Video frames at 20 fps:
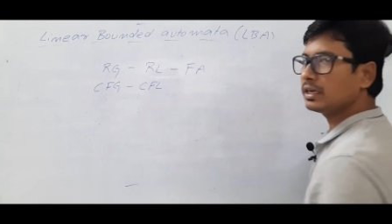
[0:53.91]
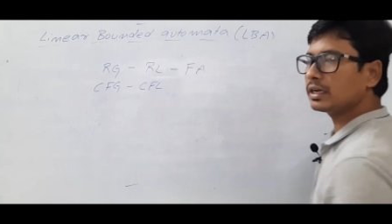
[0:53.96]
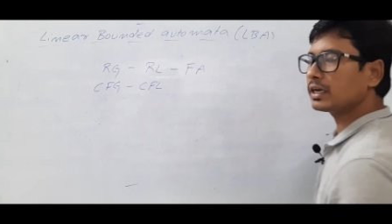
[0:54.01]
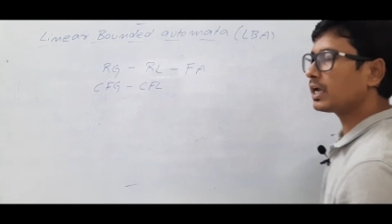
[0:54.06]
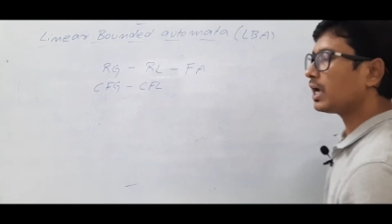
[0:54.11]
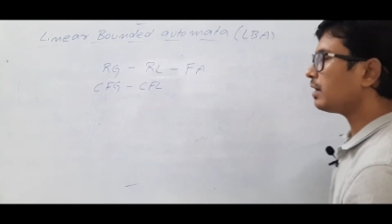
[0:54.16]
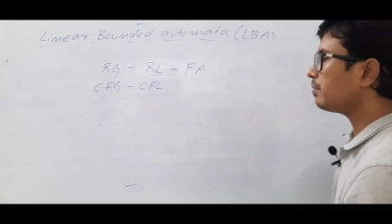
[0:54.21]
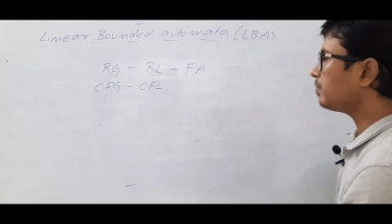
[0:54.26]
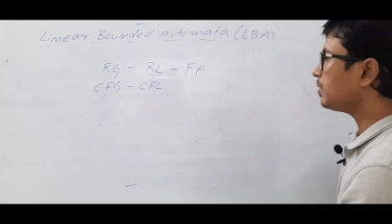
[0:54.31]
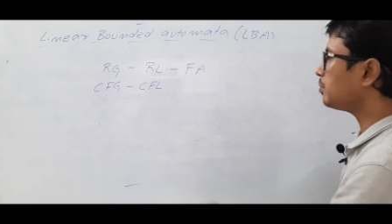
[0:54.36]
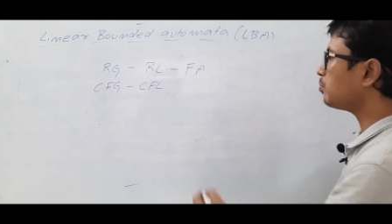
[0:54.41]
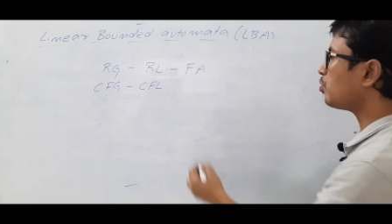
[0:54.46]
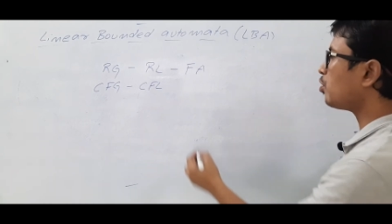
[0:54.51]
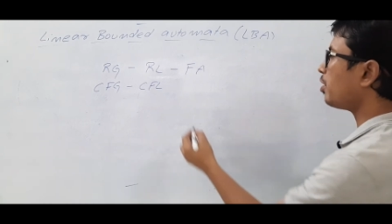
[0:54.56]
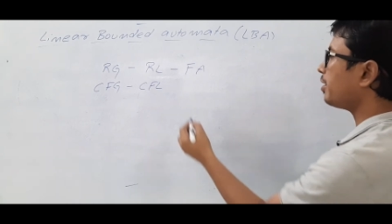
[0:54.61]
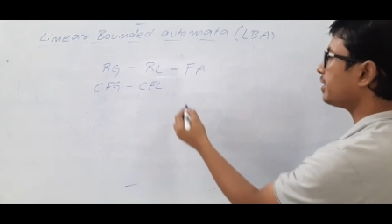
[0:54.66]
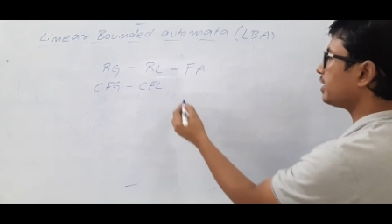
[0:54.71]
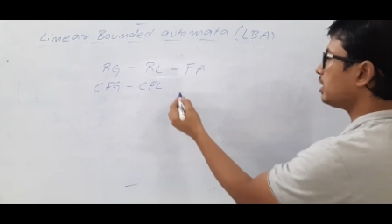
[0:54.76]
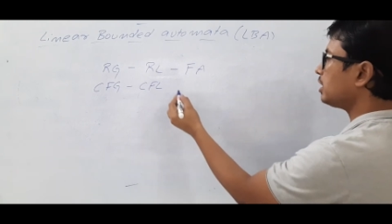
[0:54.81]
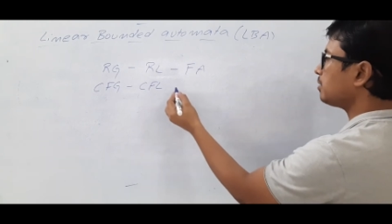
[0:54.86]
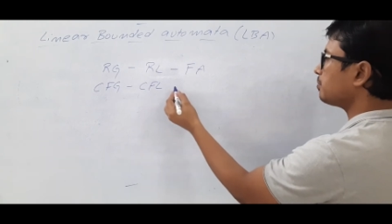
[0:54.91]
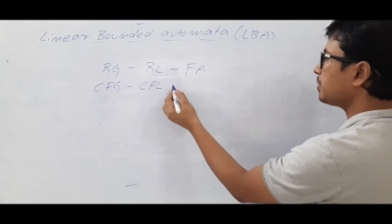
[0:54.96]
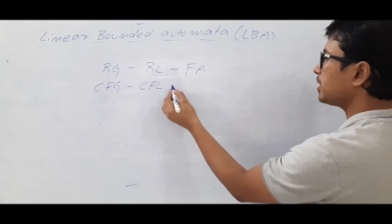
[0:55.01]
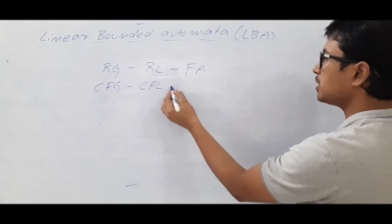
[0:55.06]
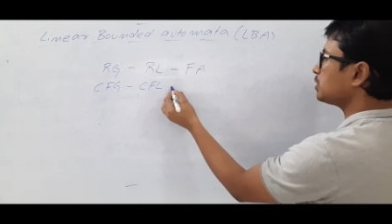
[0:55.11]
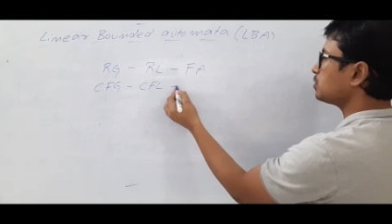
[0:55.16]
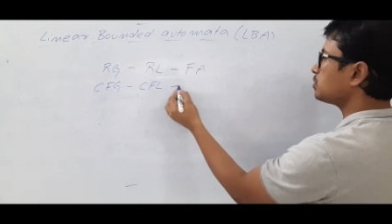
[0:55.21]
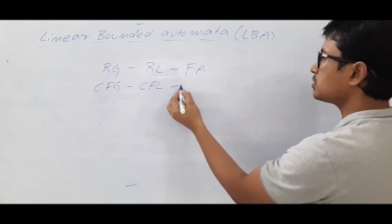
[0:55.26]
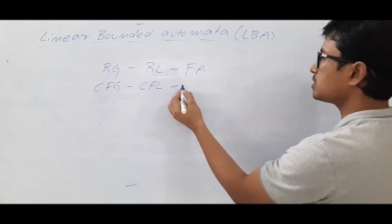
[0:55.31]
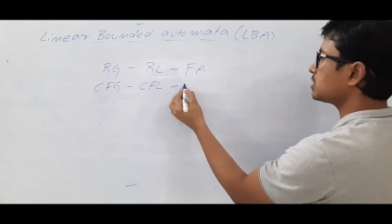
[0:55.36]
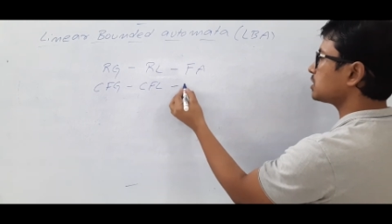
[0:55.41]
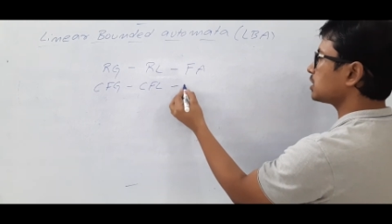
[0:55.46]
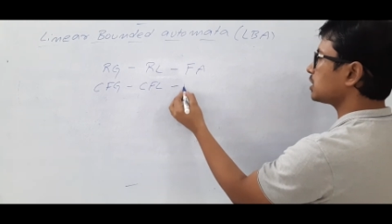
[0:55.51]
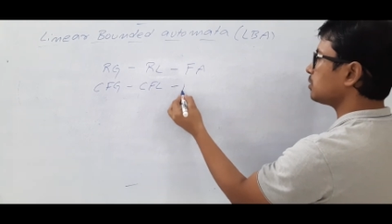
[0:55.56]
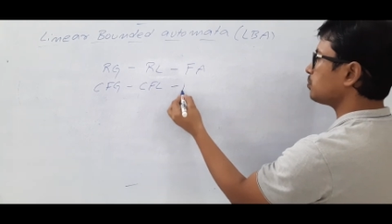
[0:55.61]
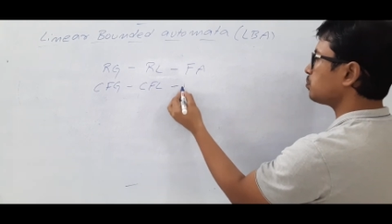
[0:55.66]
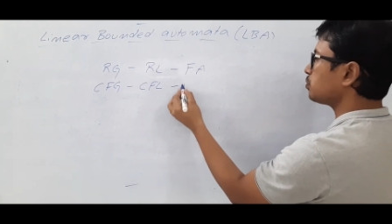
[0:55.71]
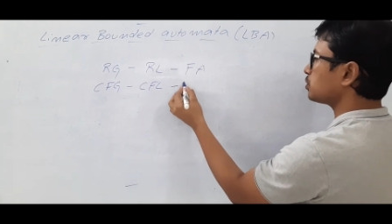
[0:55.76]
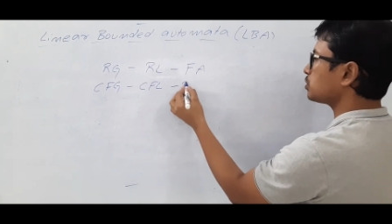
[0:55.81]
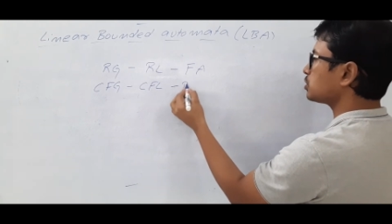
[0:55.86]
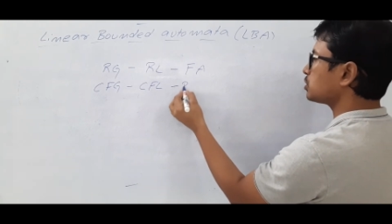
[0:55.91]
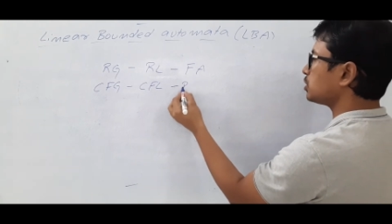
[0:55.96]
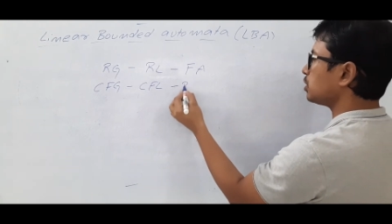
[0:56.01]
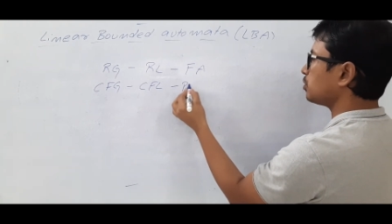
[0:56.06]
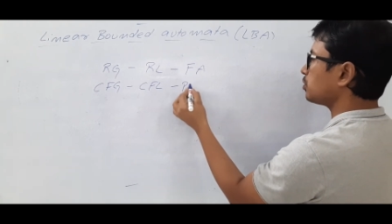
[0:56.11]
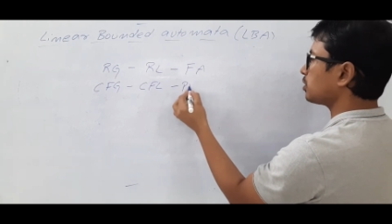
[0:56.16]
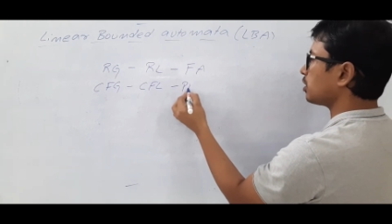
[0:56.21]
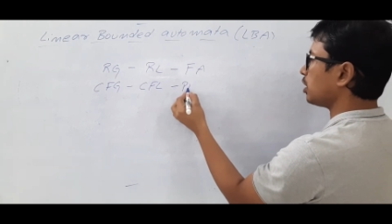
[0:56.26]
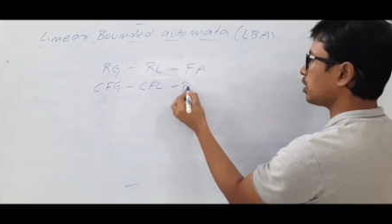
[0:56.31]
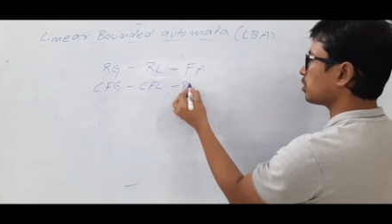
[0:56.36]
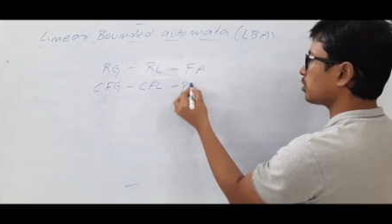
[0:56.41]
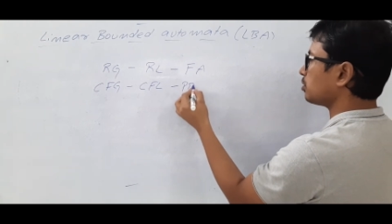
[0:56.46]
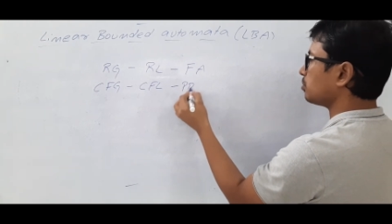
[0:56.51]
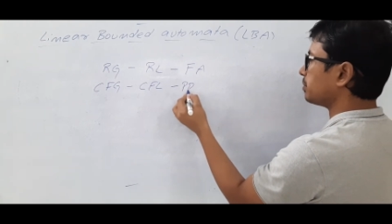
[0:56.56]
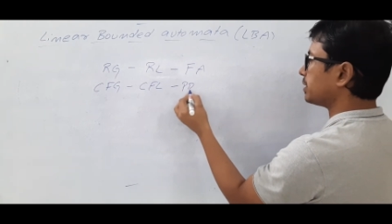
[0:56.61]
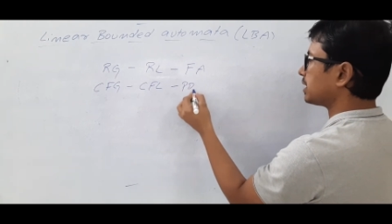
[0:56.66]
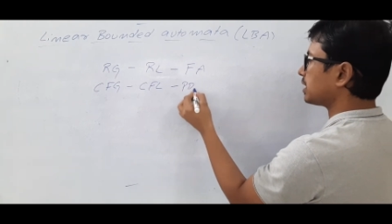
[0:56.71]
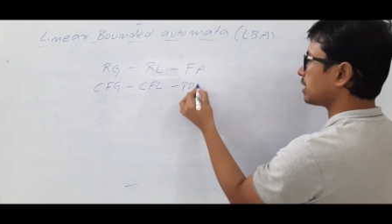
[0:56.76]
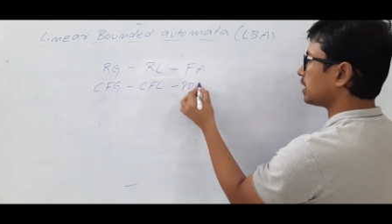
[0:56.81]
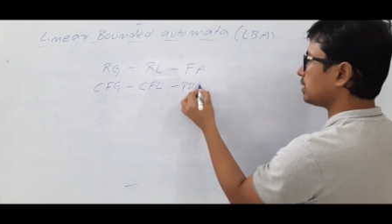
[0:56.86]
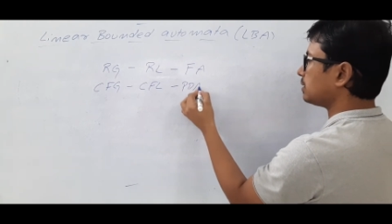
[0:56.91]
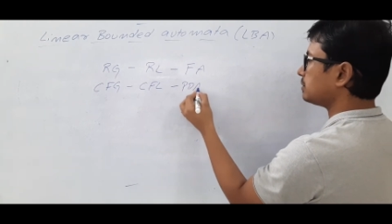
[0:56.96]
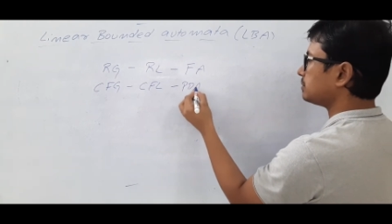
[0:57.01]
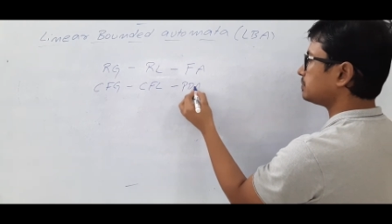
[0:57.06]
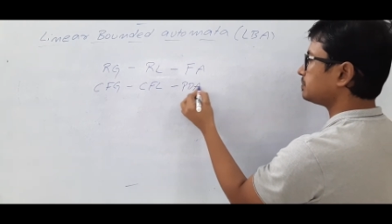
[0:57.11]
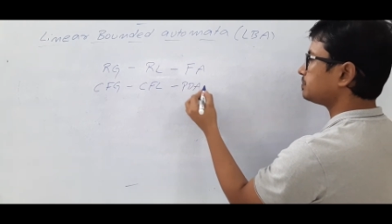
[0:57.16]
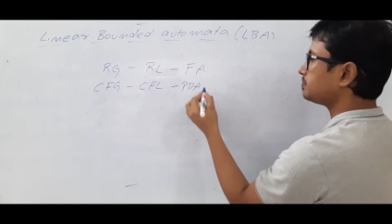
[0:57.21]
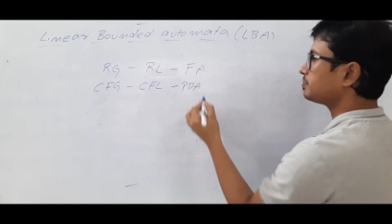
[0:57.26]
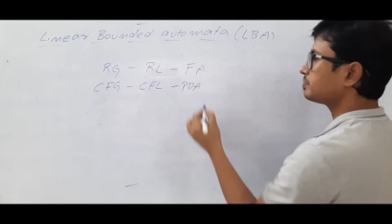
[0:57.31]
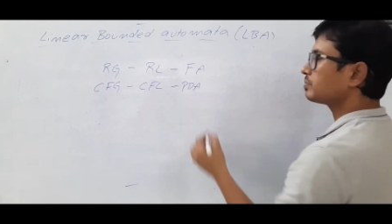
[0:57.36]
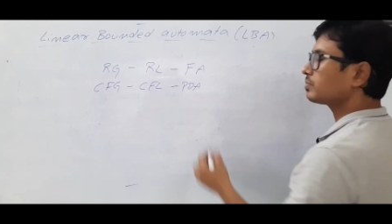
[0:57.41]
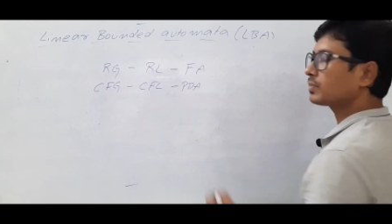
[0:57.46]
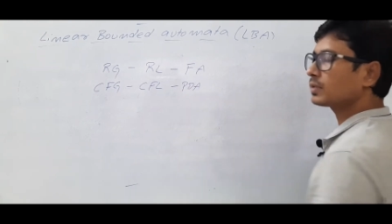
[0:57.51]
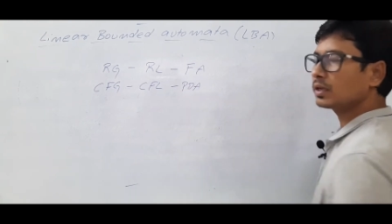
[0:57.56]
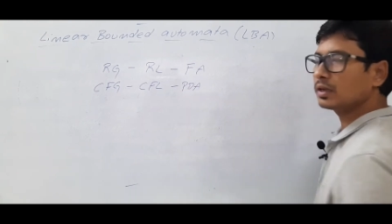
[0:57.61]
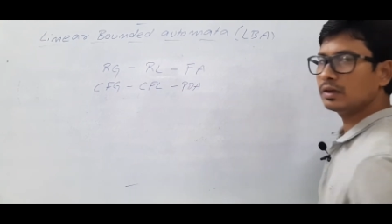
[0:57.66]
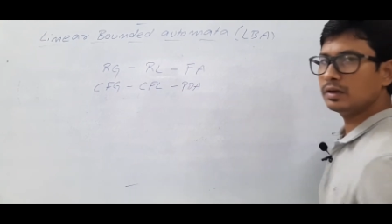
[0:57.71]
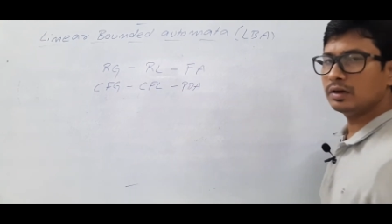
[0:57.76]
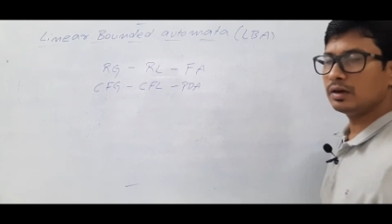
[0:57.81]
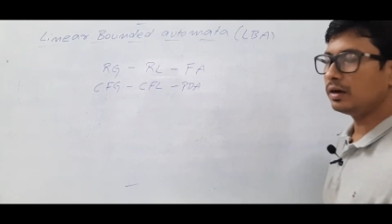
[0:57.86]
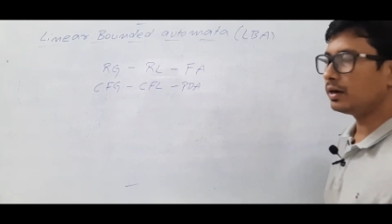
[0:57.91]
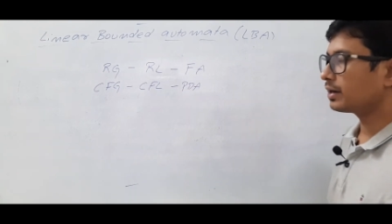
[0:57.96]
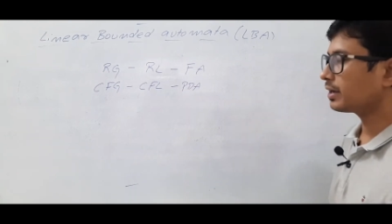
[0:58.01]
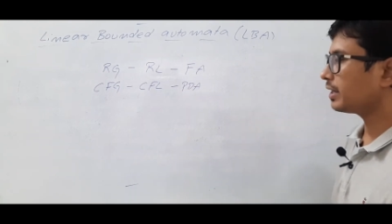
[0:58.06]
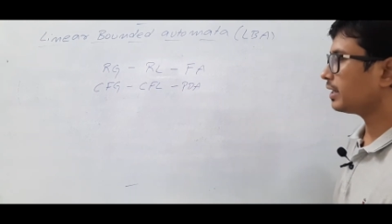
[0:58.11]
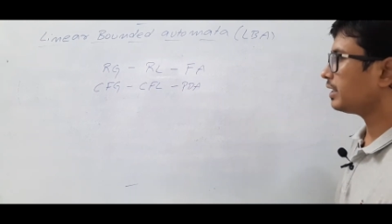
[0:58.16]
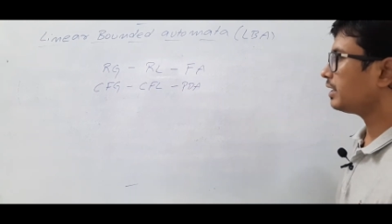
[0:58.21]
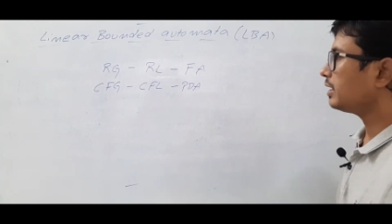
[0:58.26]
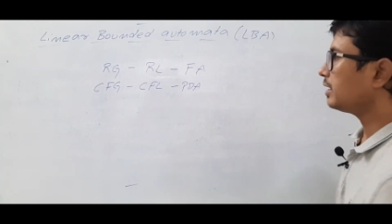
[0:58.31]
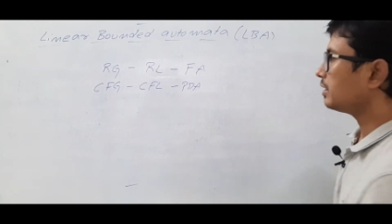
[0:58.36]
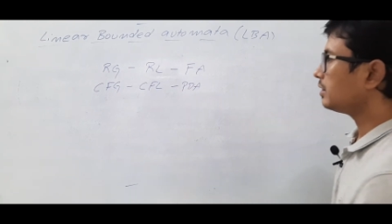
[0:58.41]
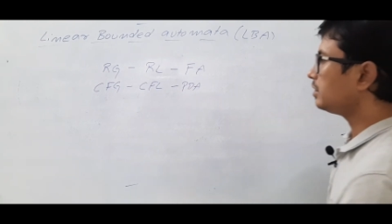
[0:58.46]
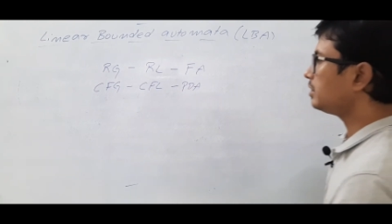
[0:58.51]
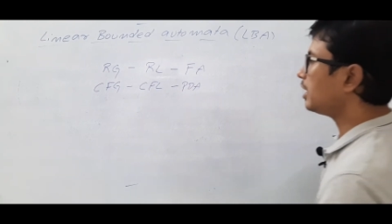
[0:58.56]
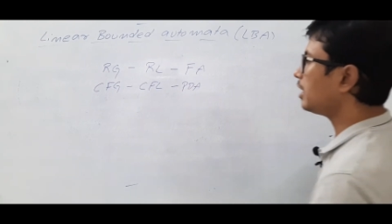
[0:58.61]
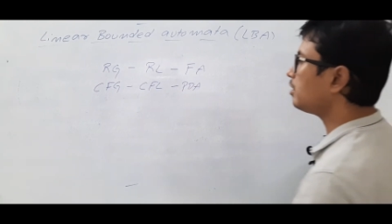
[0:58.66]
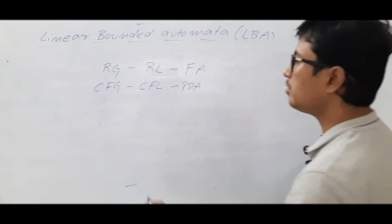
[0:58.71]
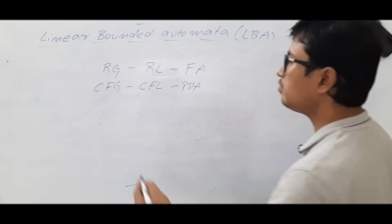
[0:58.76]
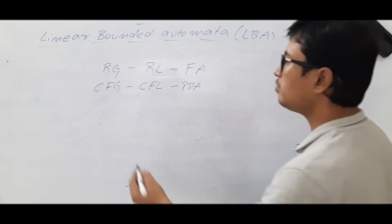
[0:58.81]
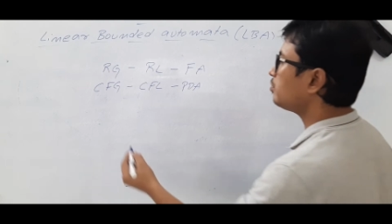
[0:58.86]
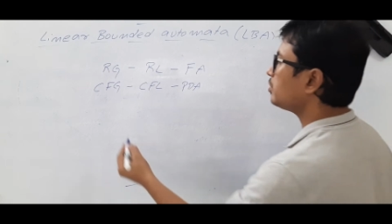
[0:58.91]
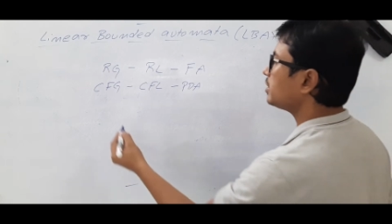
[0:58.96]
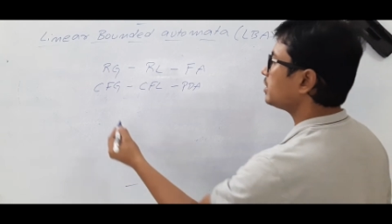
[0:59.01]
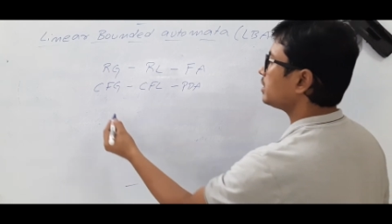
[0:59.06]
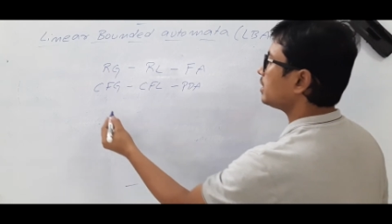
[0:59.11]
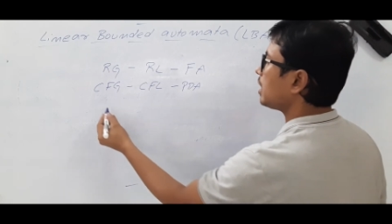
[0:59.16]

can be modeled by using a pushdown automata. Okay, then we